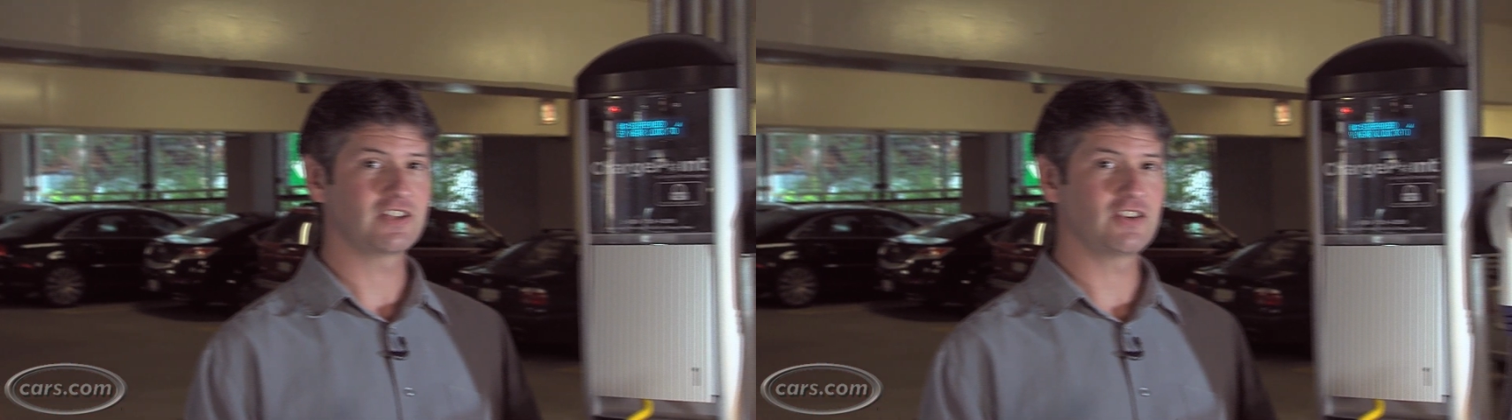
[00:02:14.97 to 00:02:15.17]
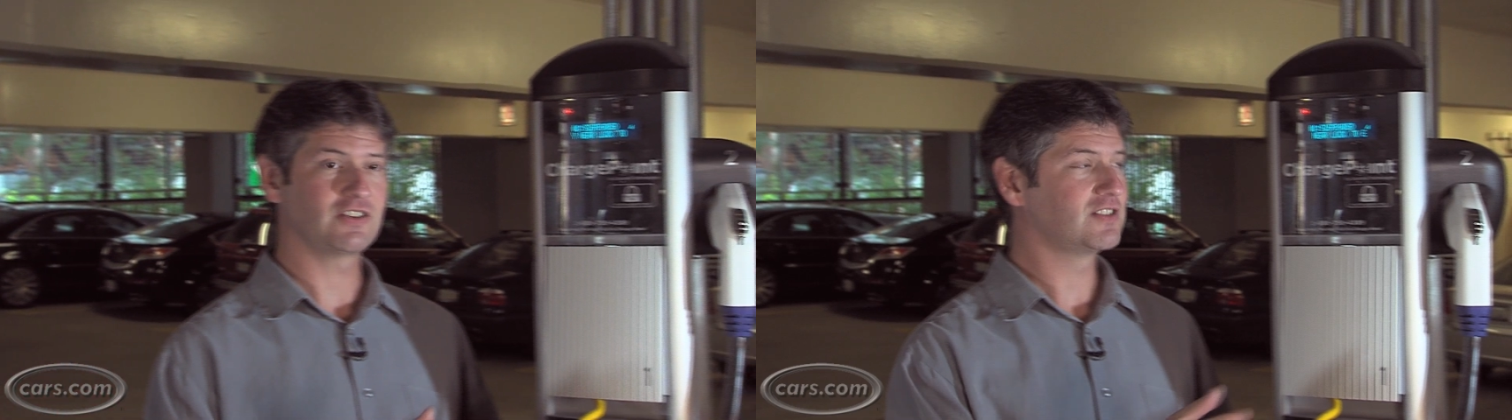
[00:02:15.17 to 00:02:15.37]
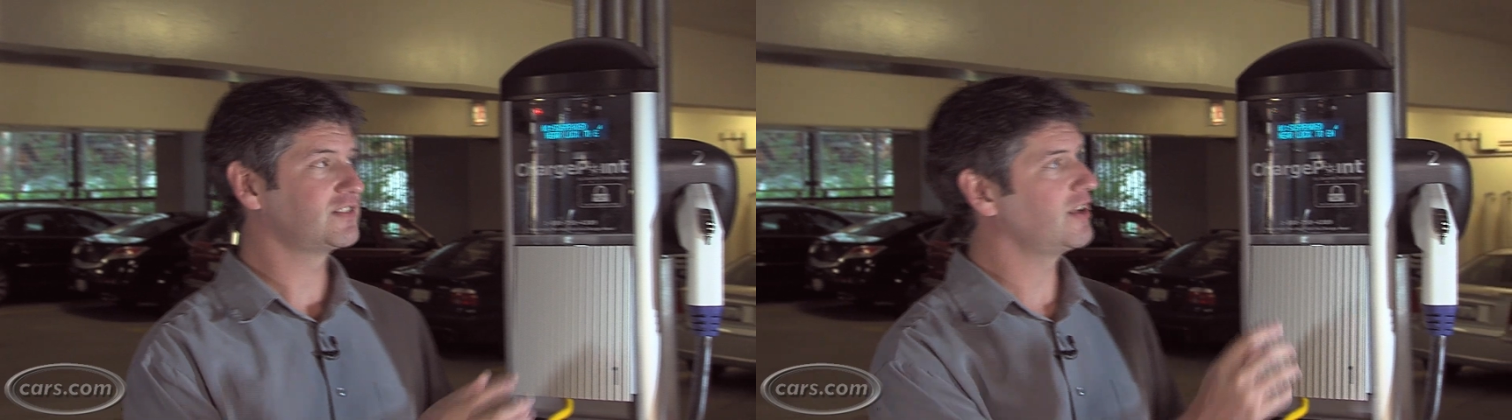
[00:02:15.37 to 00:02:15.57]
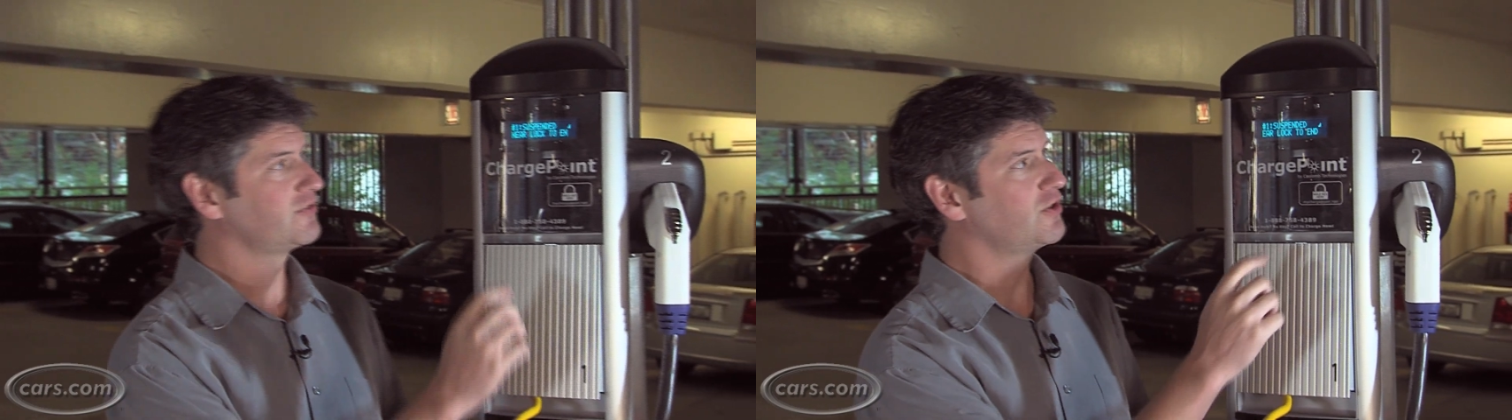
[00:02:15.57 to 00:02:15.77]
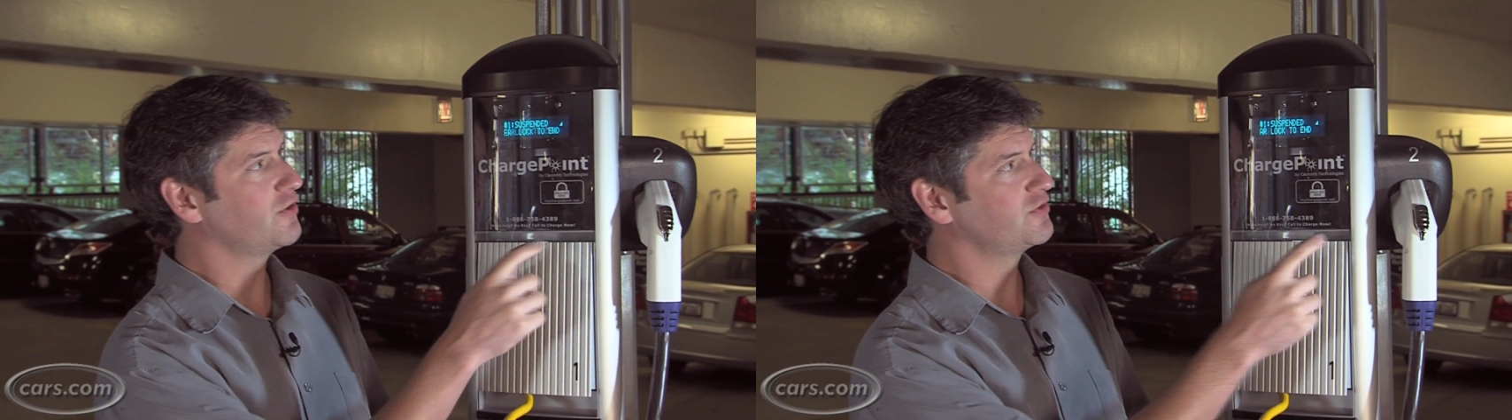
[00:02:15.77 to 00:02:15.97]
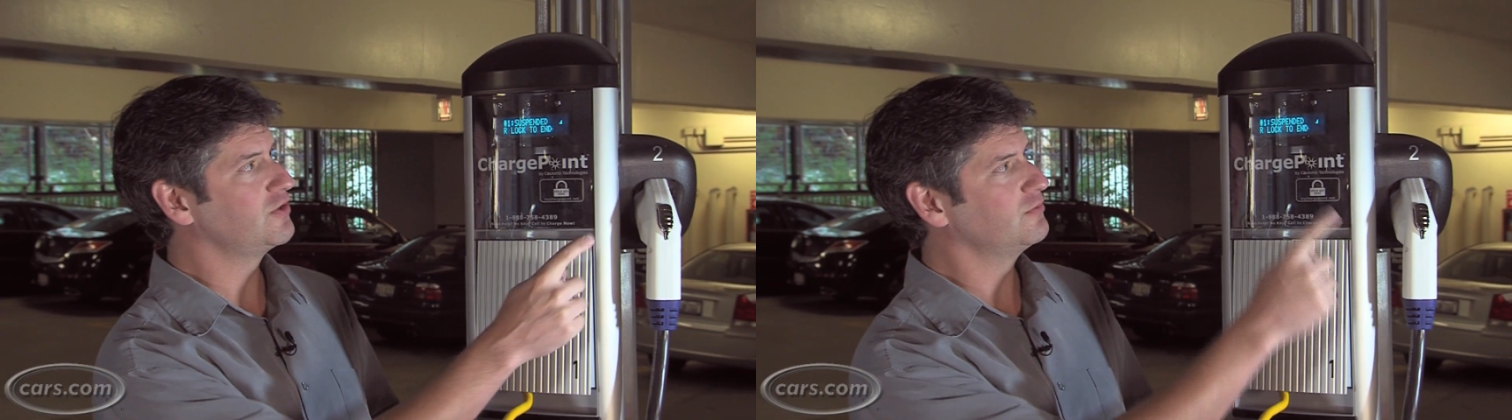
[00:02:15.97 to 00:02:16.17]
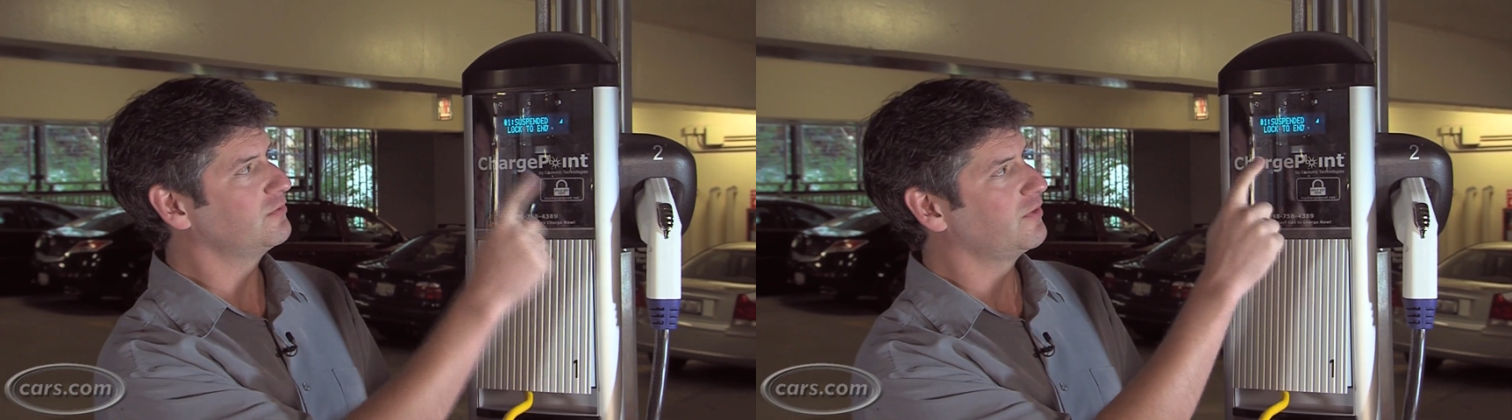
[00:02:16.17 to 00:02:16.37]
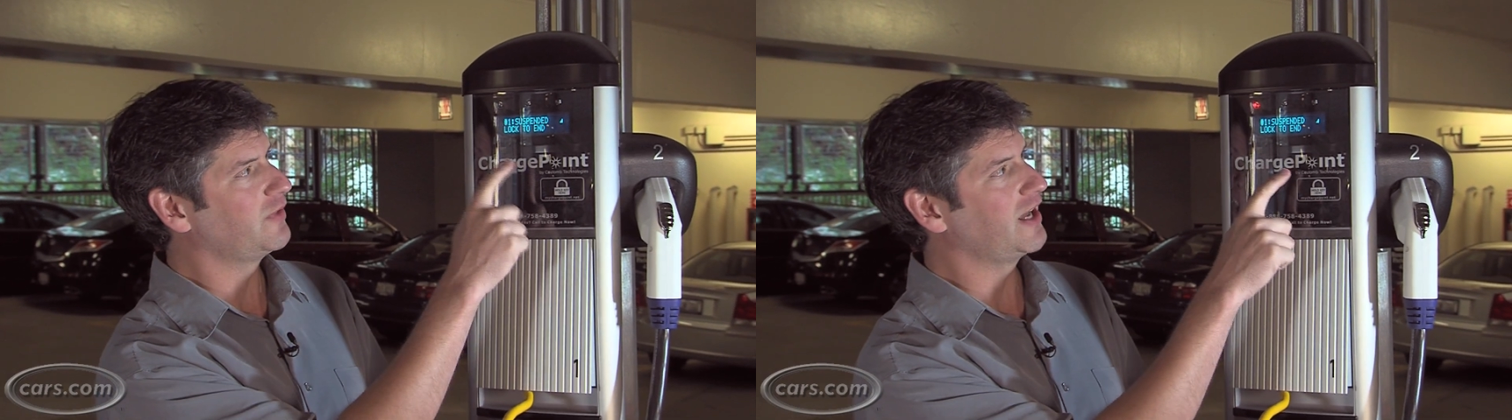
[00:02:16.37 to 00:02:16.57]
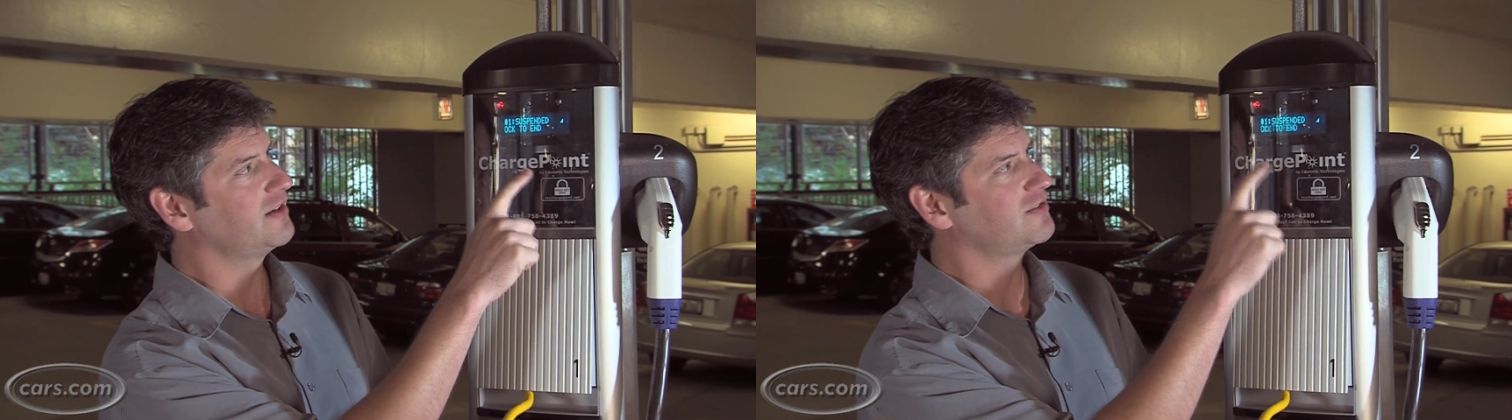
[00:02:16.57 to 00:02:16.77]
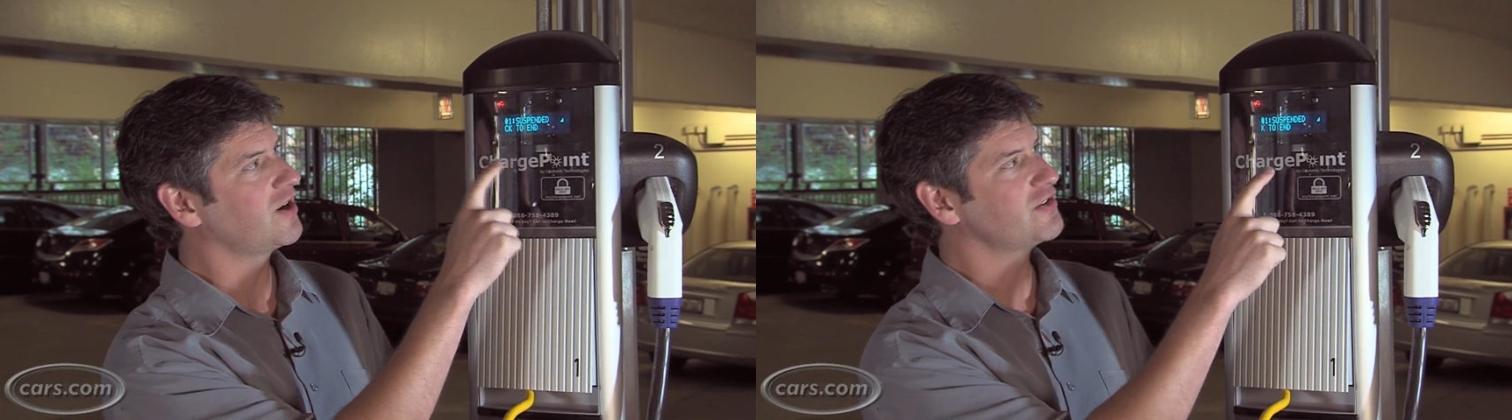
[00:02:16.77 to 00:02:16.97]
station itself shows you
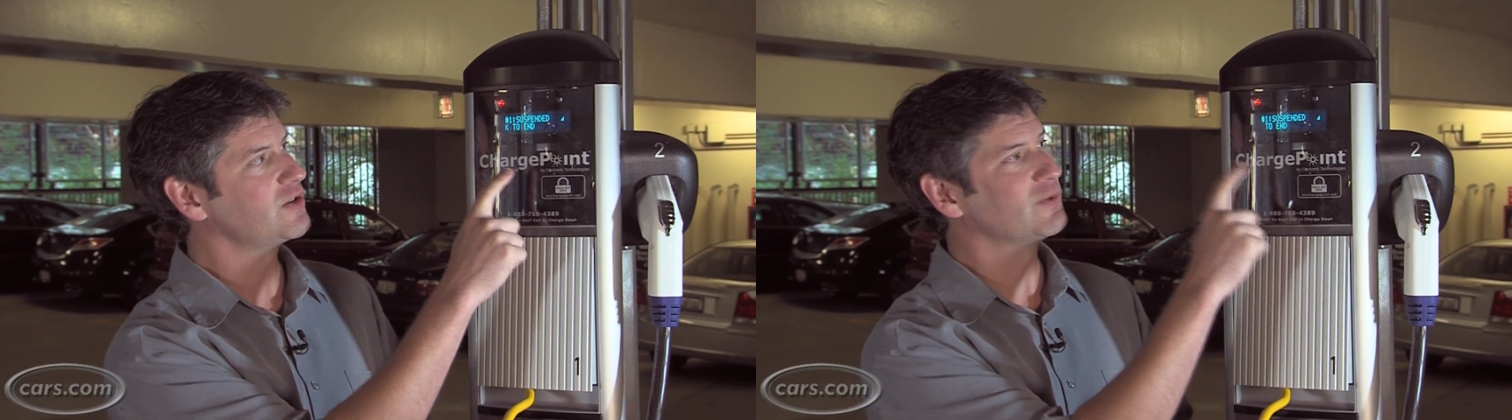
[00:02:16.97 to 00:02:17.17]
that charging